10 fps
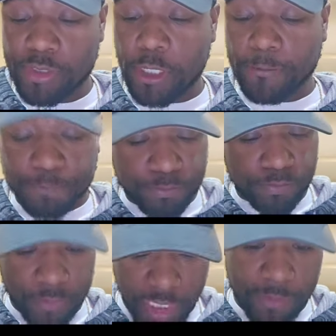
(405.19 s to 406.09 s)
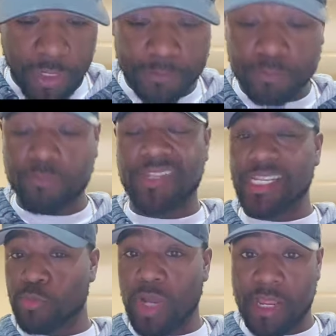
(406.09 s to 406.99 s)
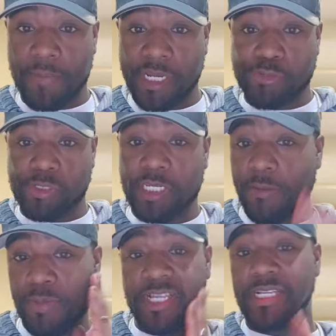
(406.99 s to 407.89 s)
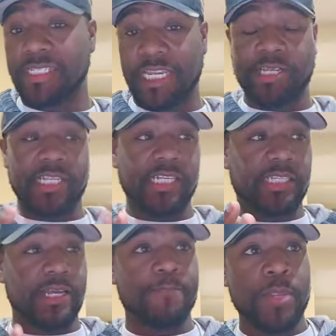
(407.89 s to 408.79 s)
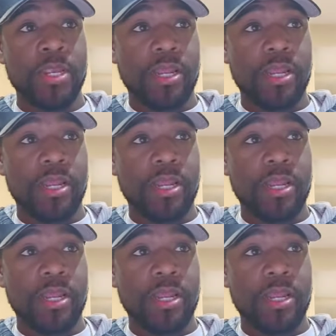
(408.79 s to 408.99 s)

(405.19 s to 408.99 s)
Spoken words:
So anyway, that's why I'm interested, because that's a